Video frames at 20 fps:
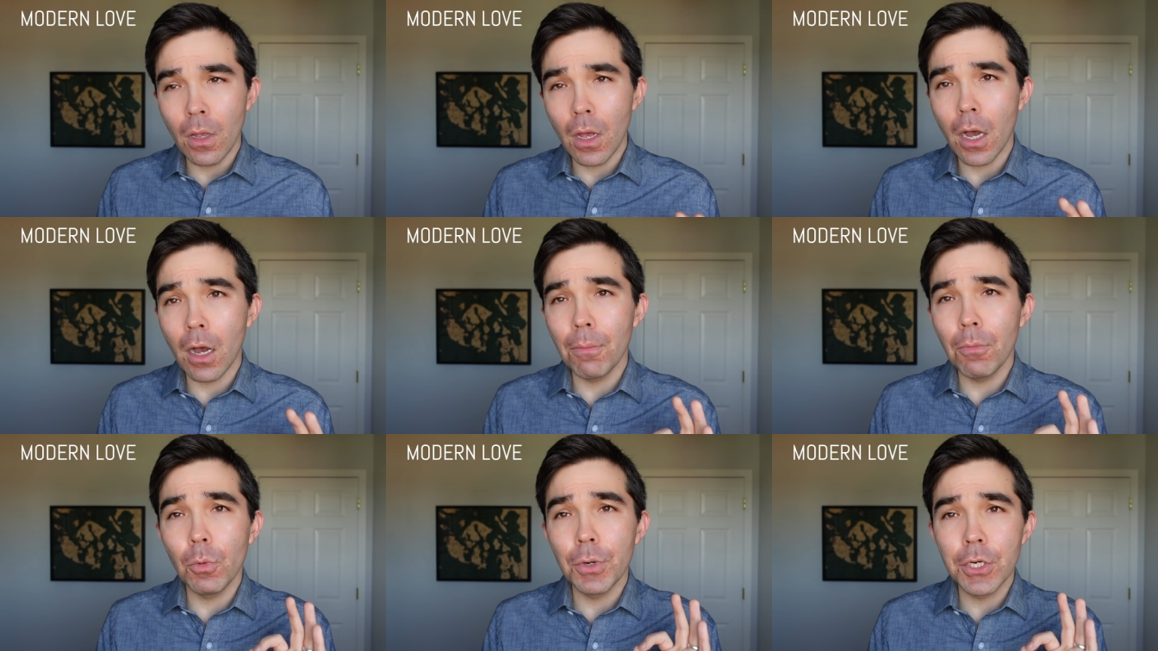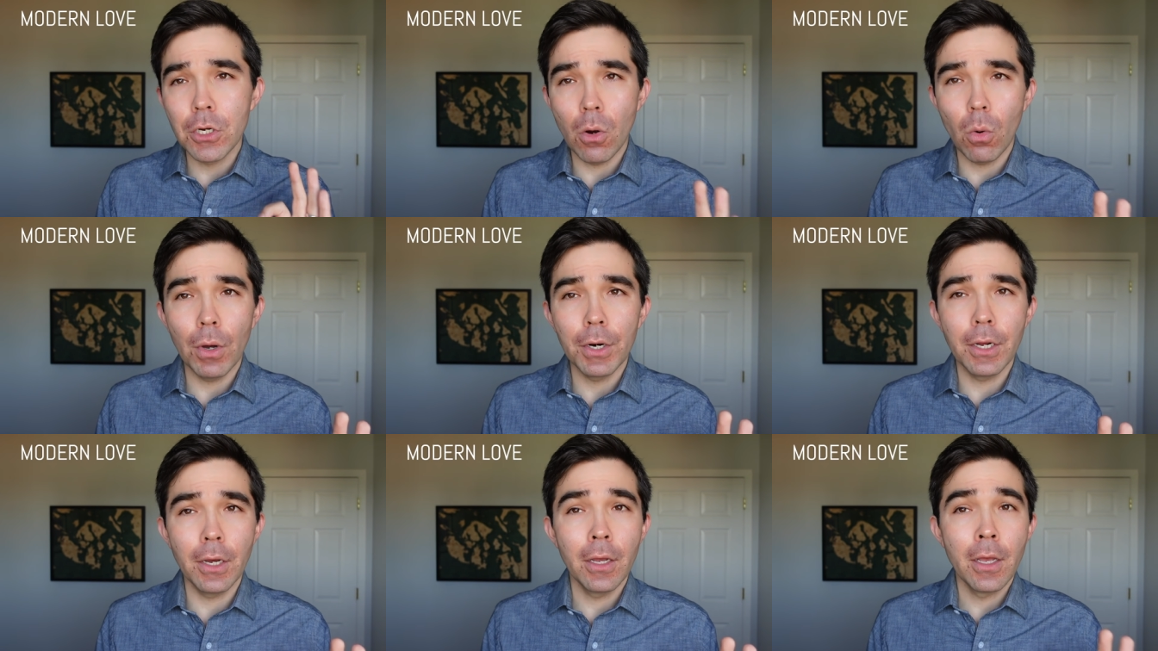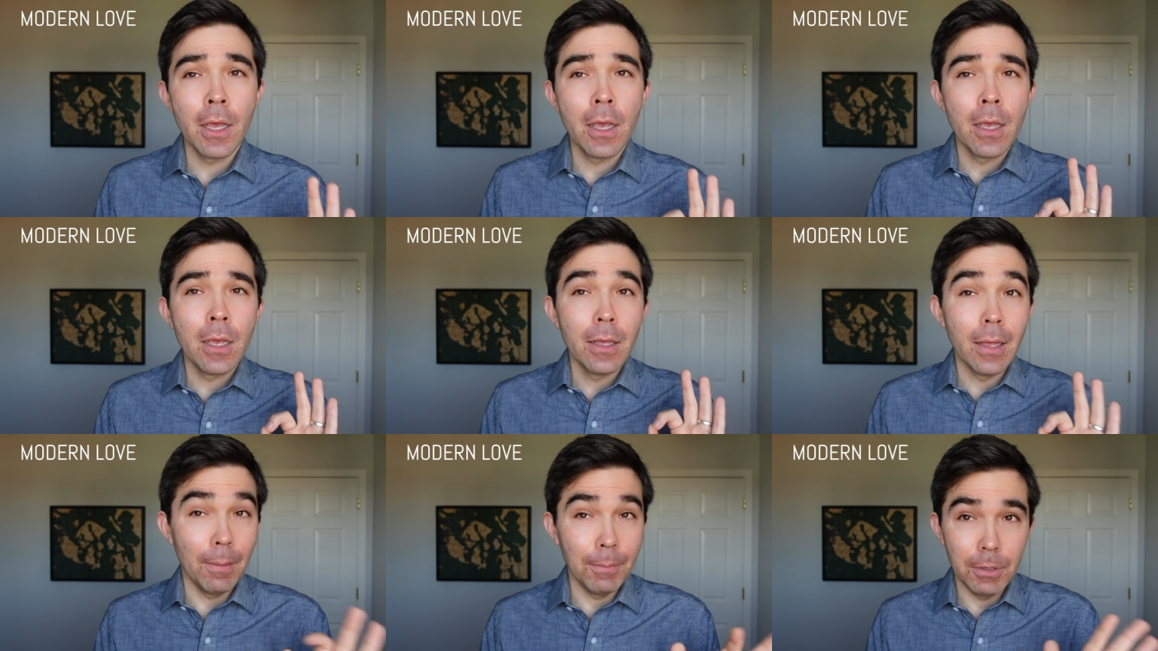Um, we don't want to,
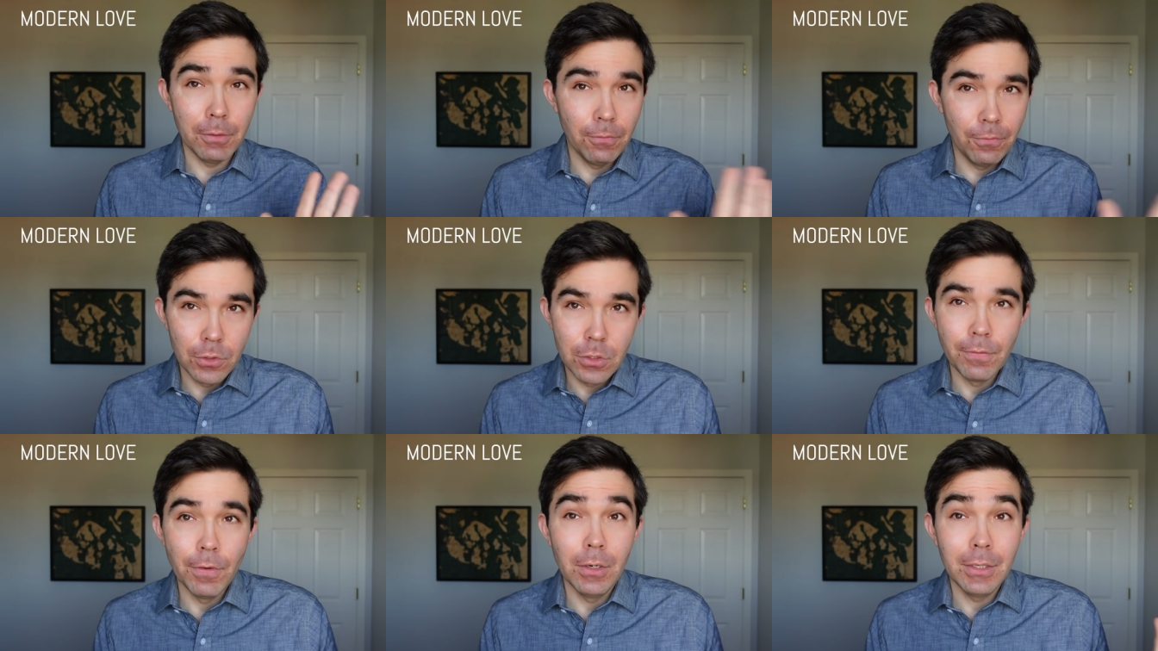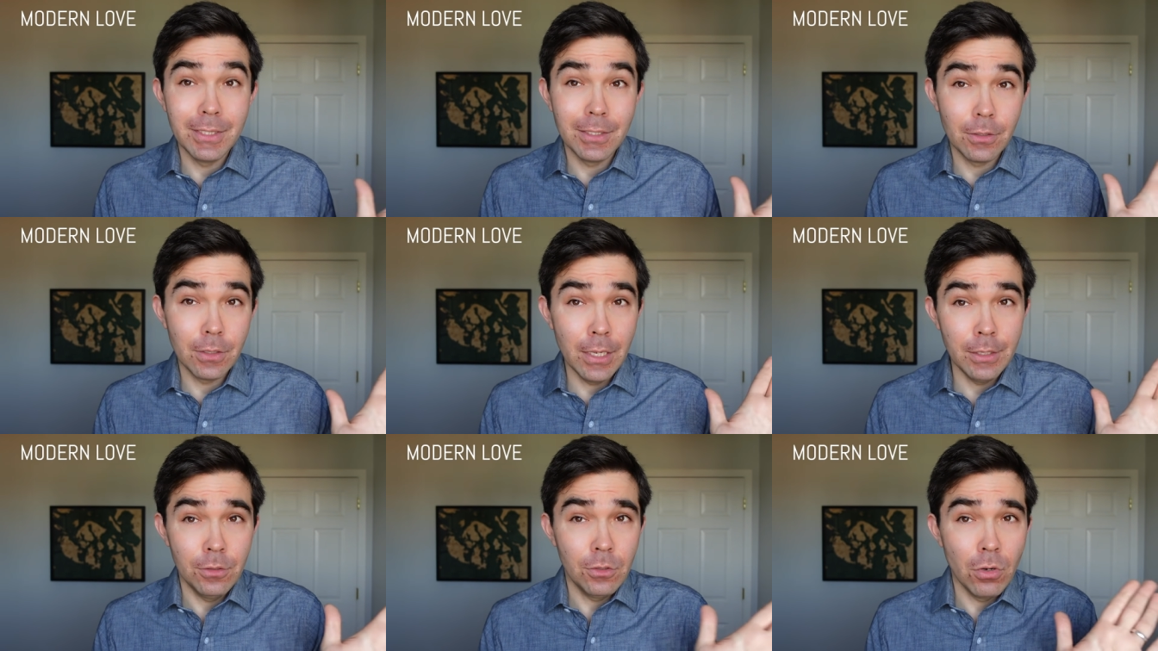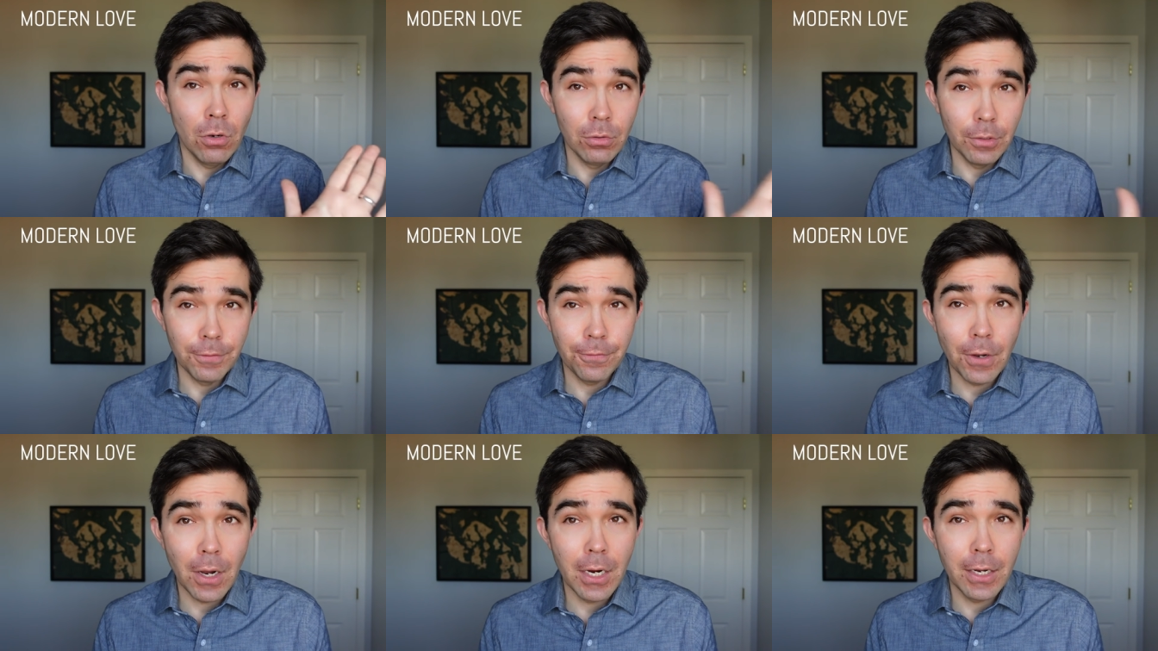I mean, first of all, it's, it's
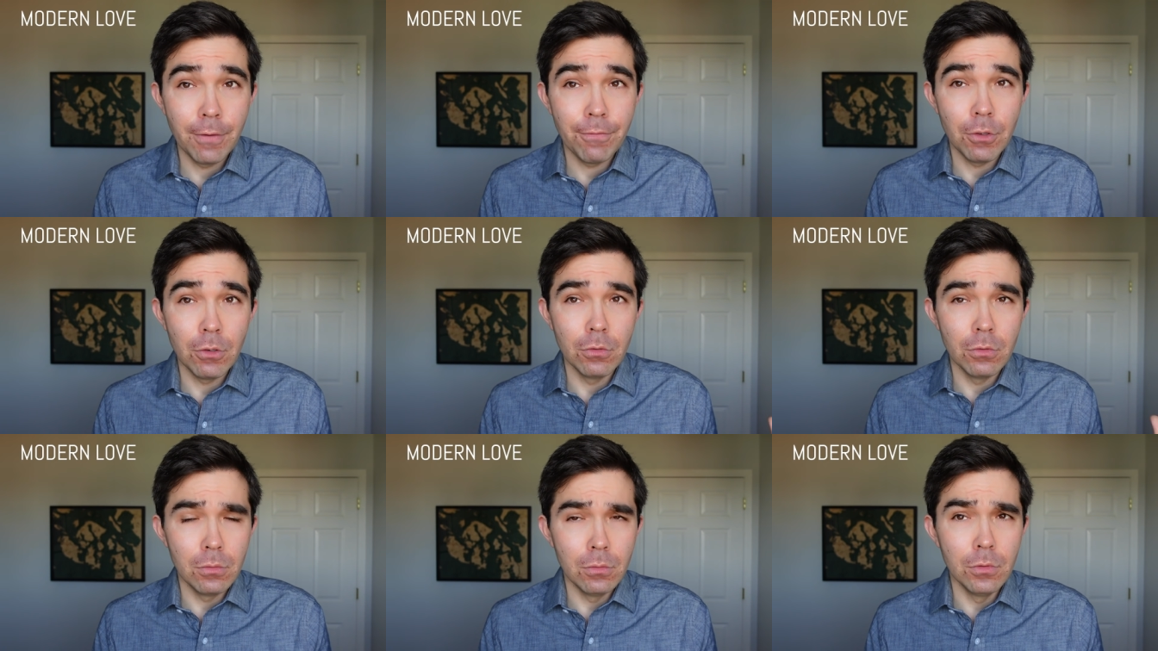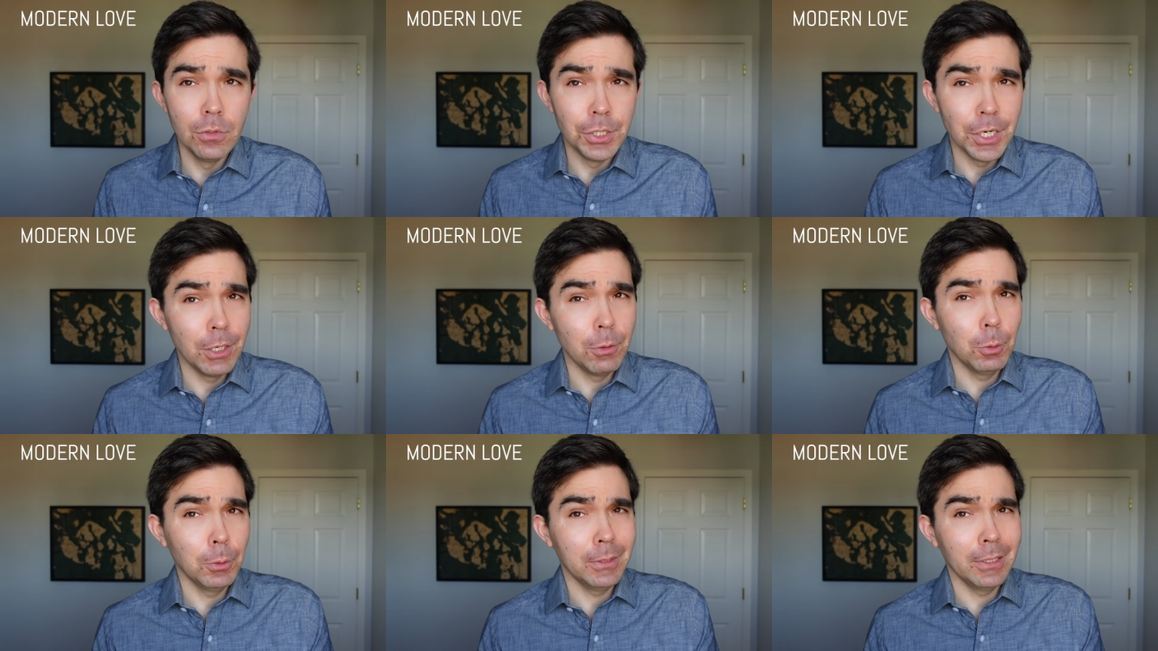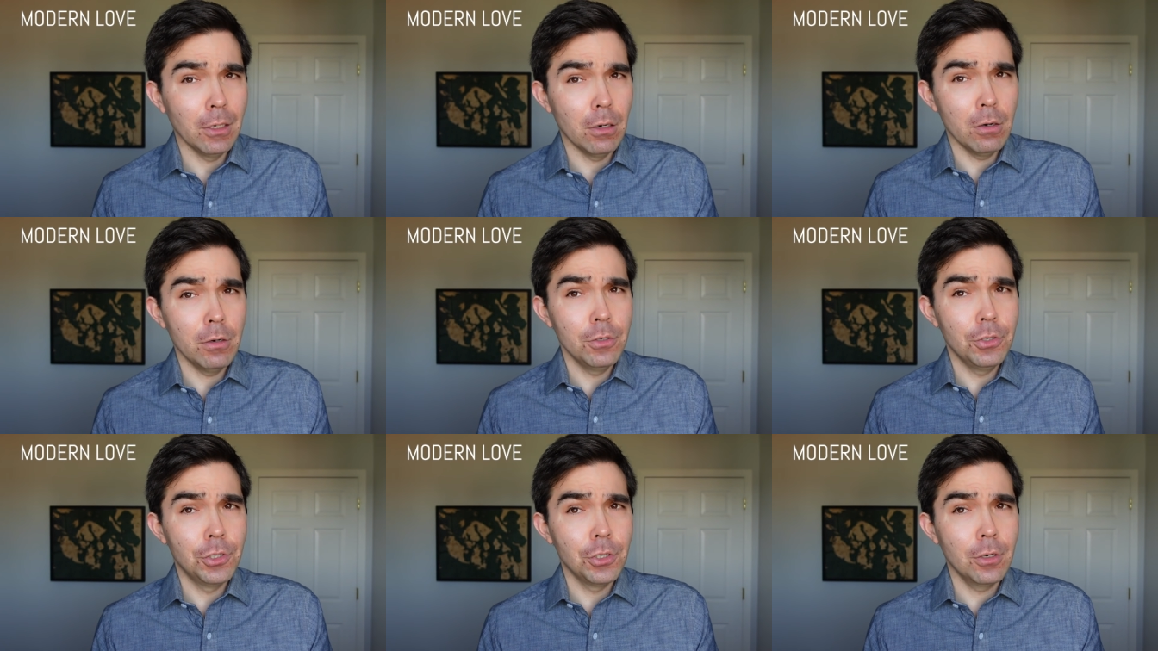totally fine if you genuinely
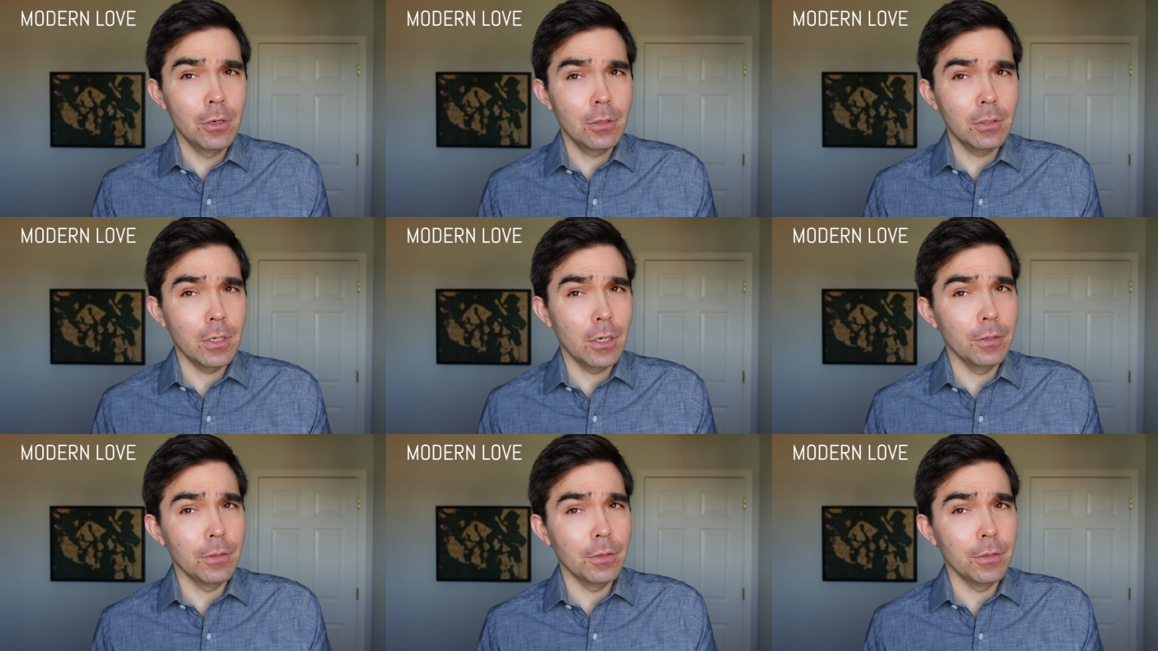are a jerk,